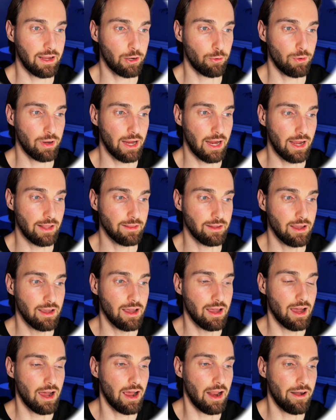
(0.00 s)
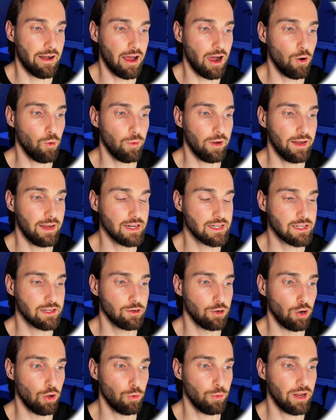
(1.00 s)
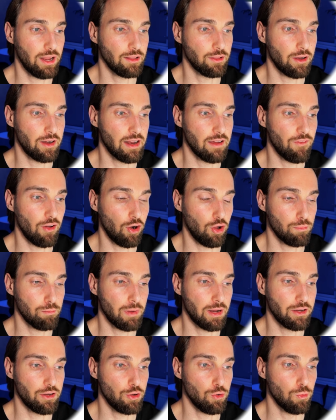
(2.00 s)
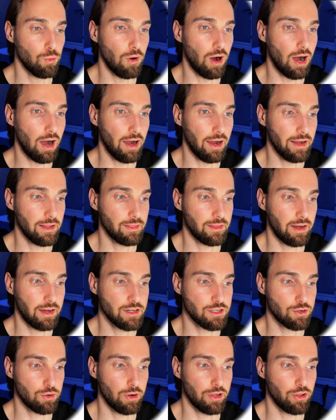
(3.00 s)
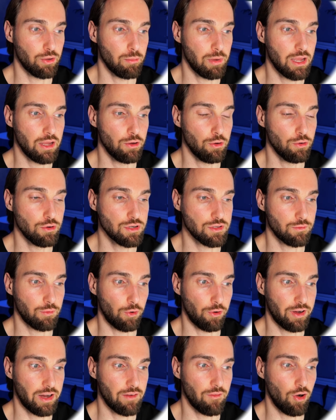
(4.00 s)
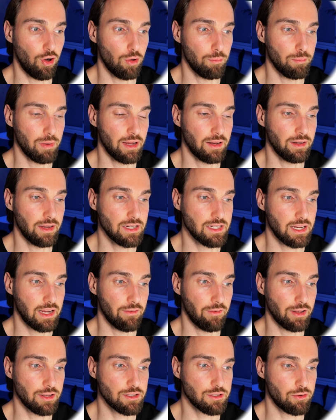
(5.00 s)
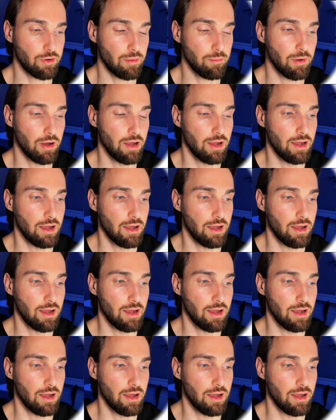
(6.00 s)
create. And now it is loading the development UI that is going to be used for developing this event stream.